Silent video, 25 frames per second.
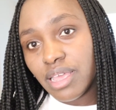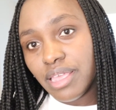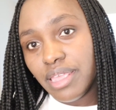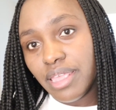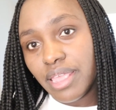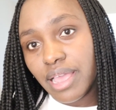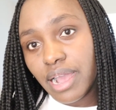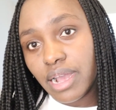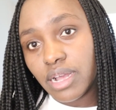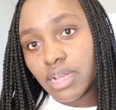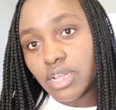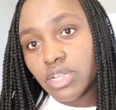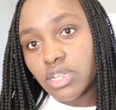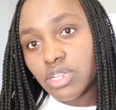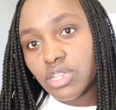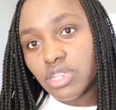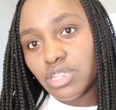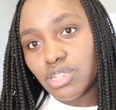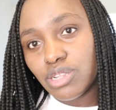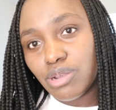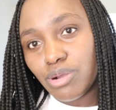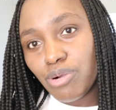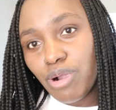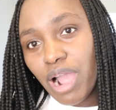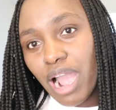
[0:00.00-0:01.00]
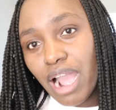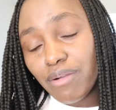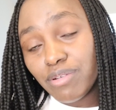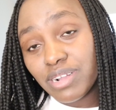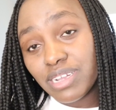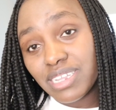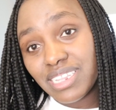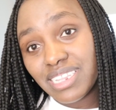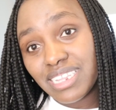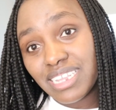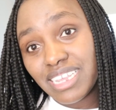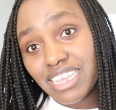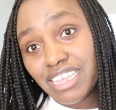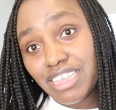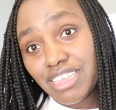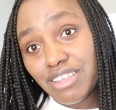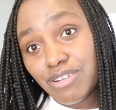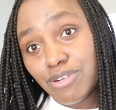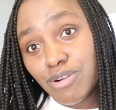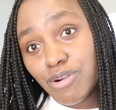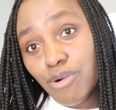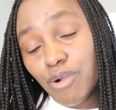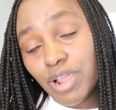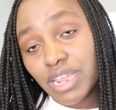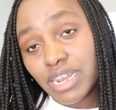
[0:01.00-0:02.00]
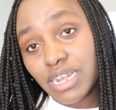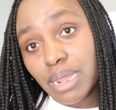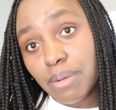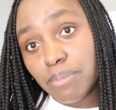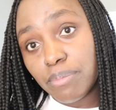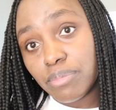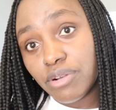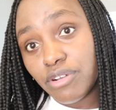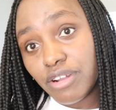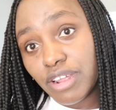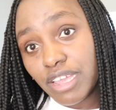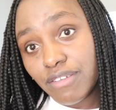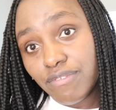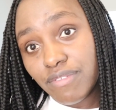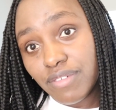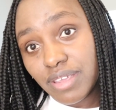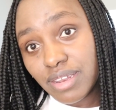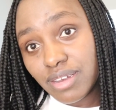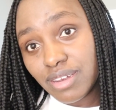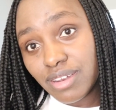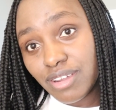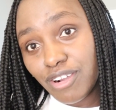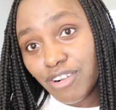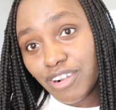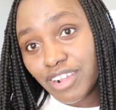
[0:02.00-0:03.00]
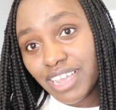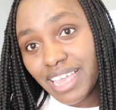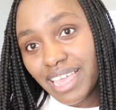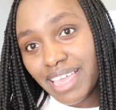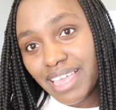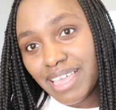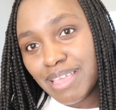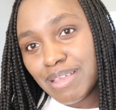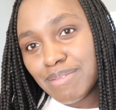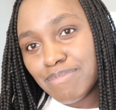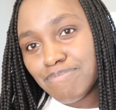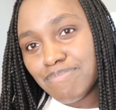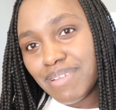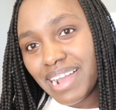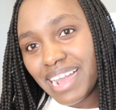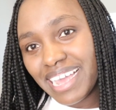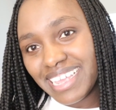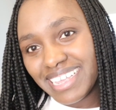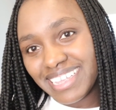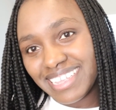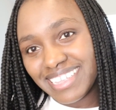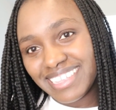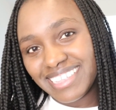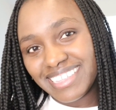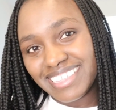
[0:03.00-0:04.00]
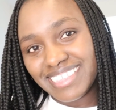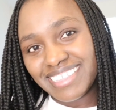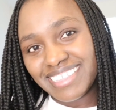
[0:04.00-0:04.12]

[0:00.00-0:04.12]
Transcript: Yeah, so I will see you when I'm driving. Okay, bye.